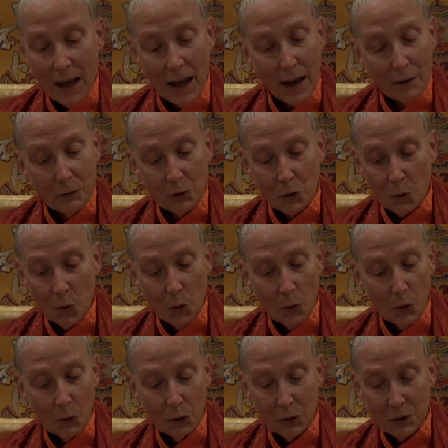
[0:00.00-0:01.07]
After
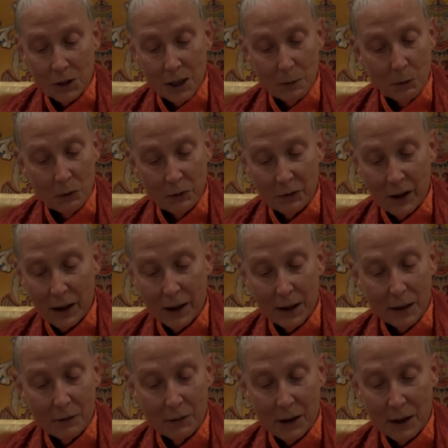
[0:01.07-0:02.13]
old Timofei
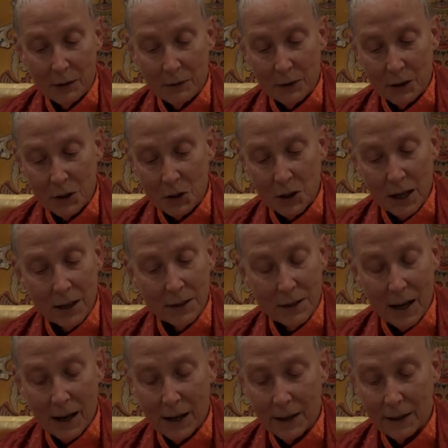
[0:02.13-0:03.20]
Ivanovich had
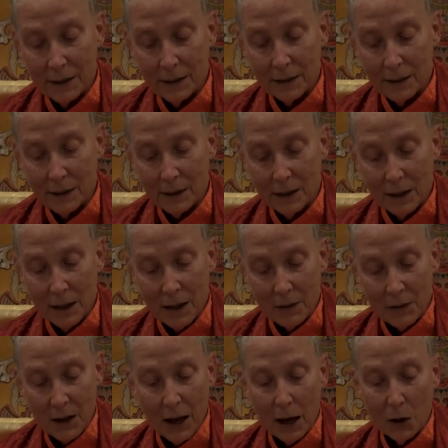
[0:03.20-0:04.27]
died,
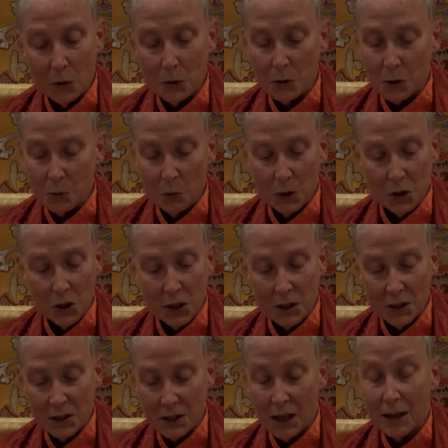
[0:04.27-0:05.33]
the house in which
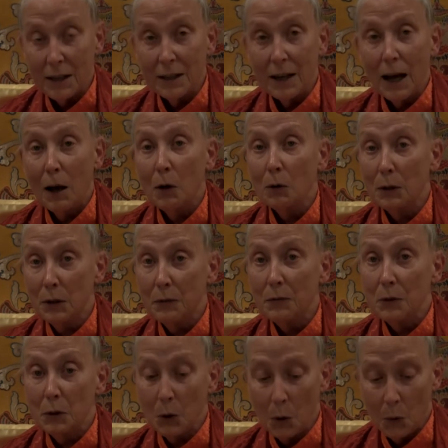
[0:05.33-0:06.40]
his son now lived
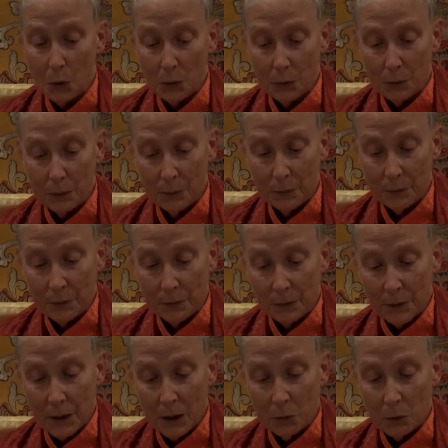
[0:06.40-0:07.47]
alone
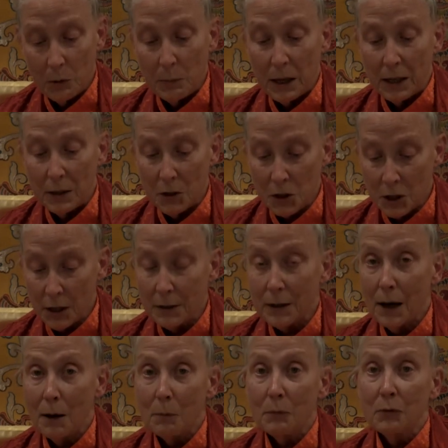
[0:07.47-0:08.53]
remained shut
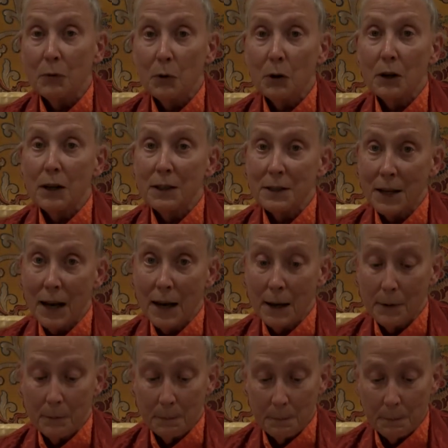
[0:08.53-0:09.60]
up for a time.